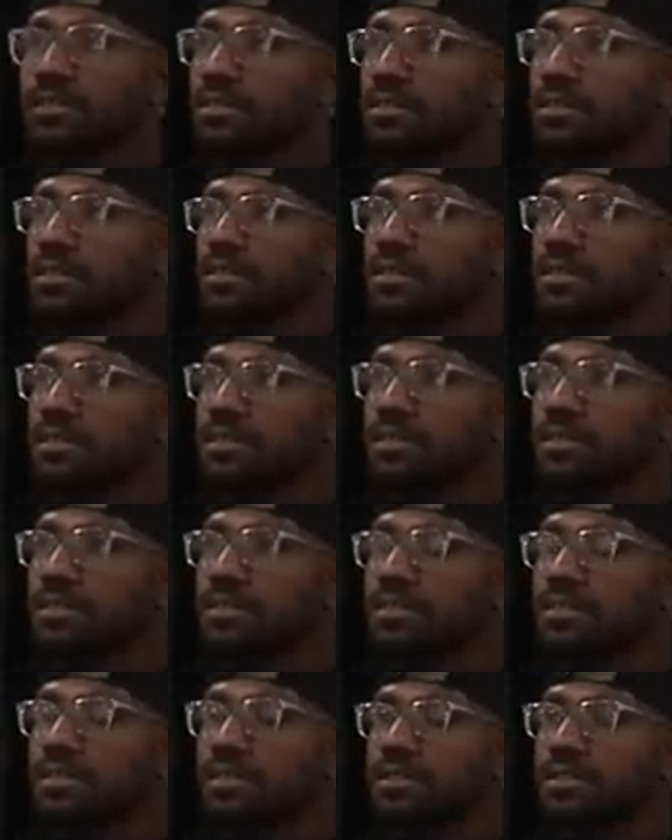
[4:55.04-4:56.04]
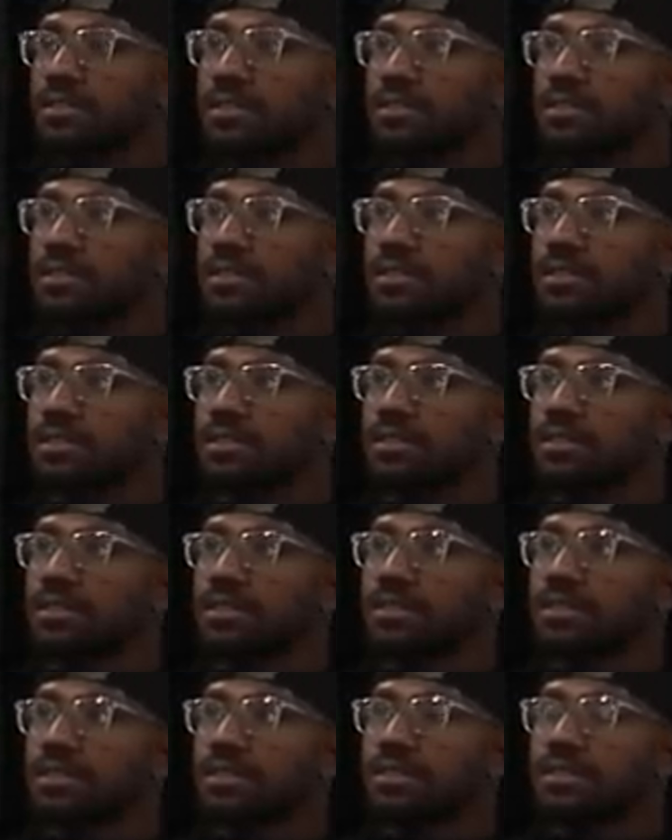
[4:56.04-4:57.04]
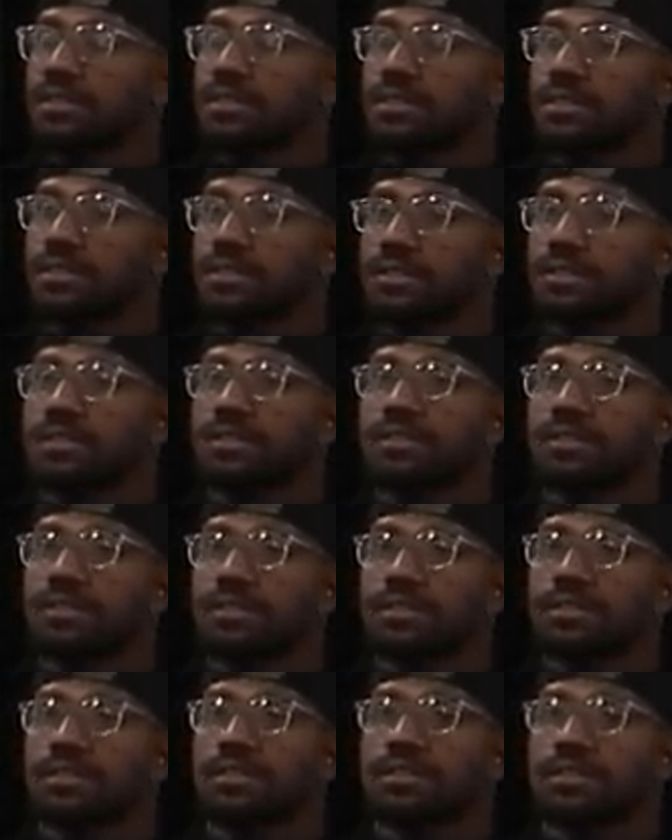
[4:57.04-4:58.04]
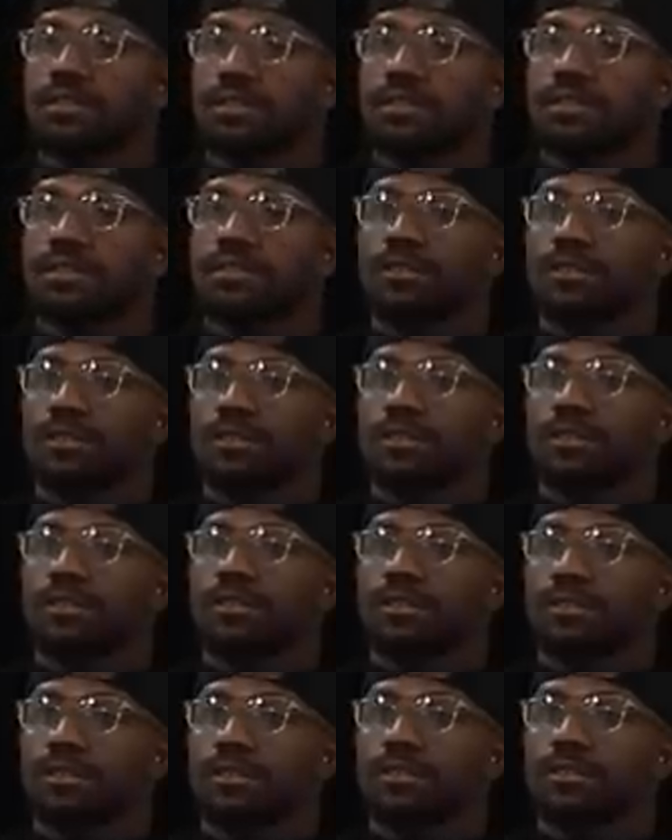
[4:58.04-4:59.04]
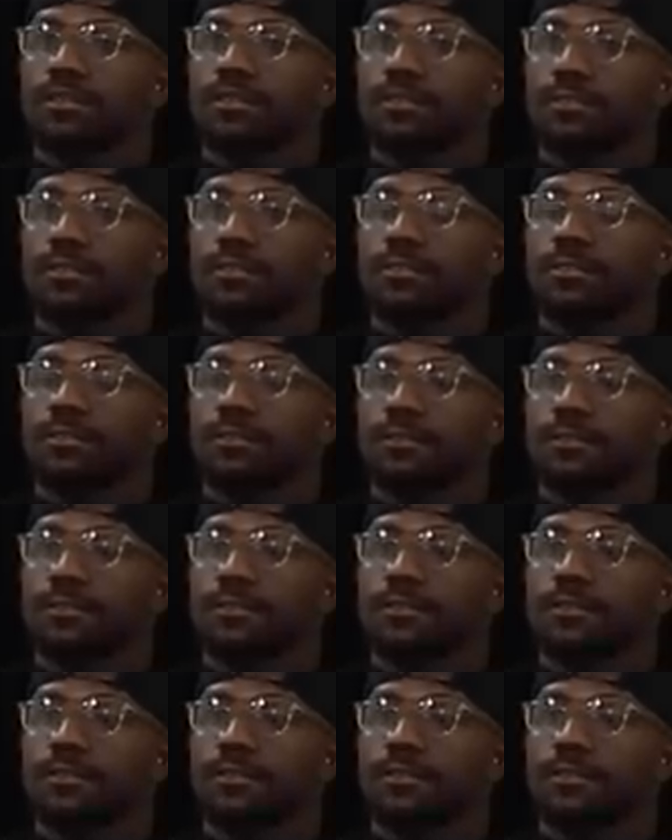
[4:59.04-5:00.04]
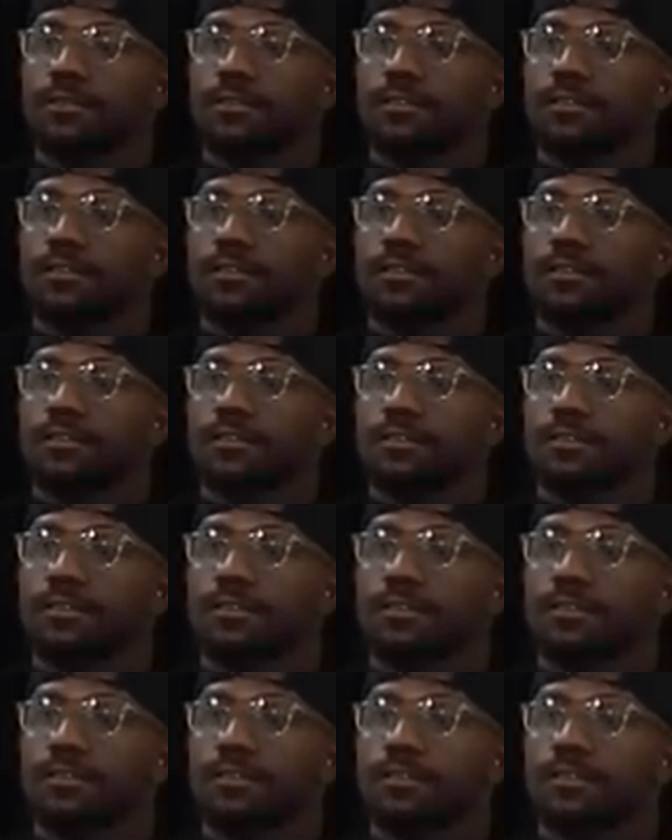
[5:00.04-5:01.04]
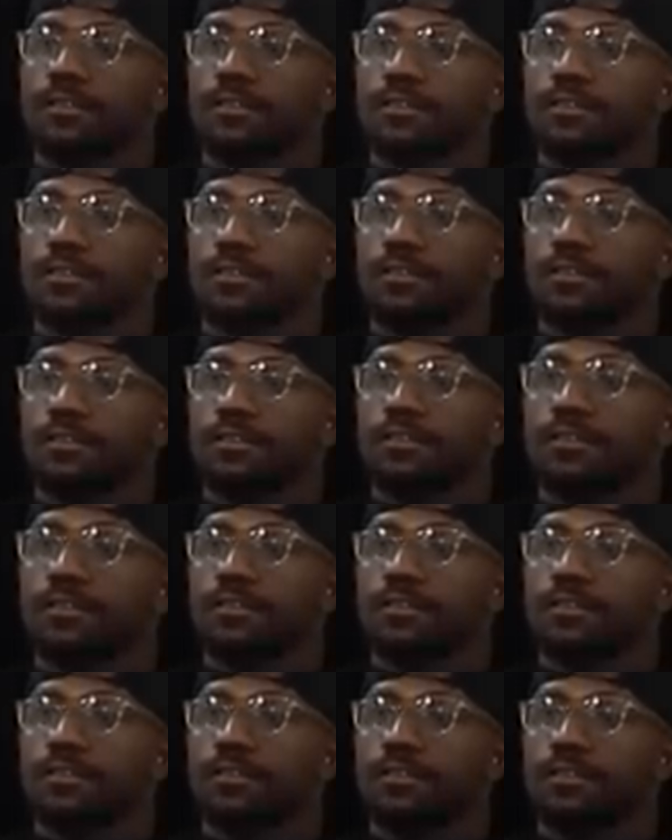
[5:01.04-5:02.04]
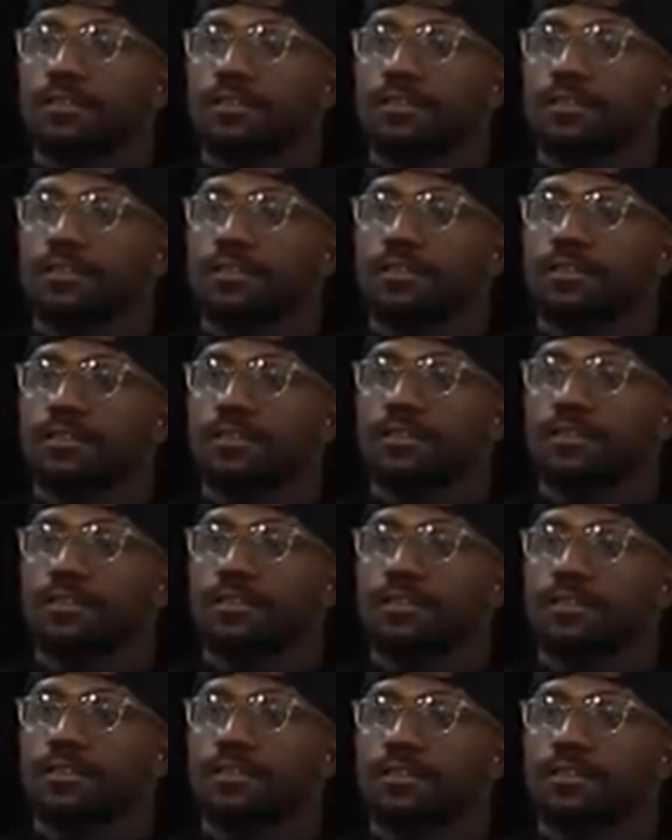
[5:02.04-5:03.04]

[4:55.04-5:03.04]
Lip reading: [no speech]